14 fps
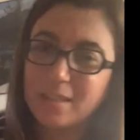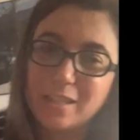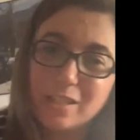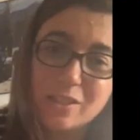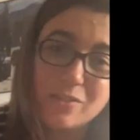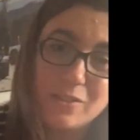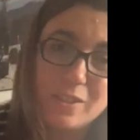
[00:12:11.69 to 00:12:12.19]

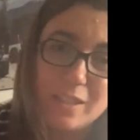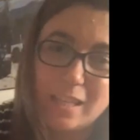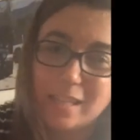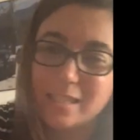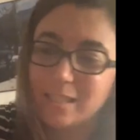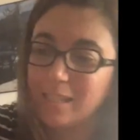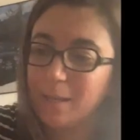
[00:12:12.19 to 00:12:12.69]
It's really
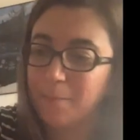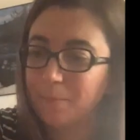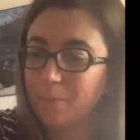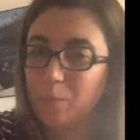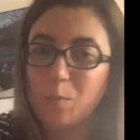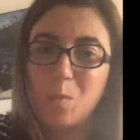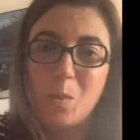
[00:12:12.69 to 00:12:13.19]
easy.
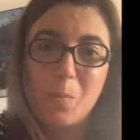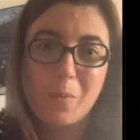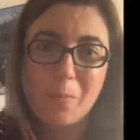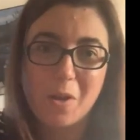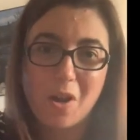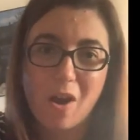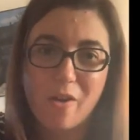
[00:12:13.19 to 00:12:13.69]
Let me
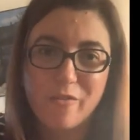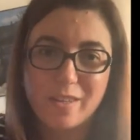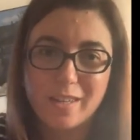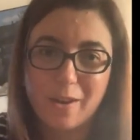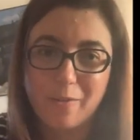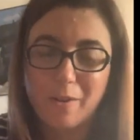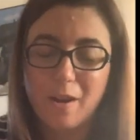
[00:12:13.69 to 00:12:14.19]
put my
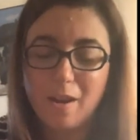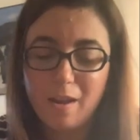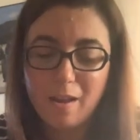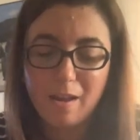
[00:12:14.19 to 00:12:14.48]
coffee down.